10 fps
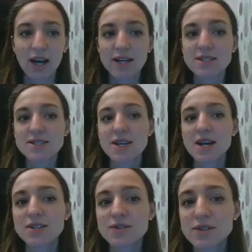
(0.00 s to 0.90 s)
and
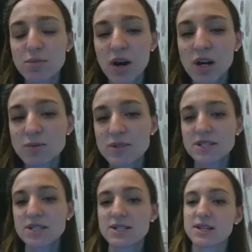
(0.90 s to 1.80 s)
head of department
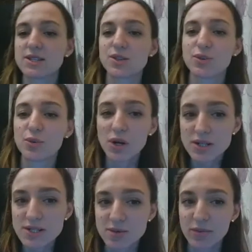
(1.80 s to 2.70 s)
in this
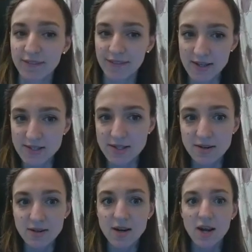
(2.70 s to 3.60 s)
university,
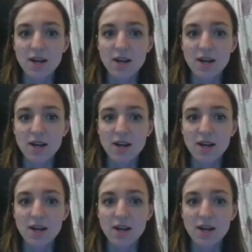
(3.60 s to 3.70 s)
Professor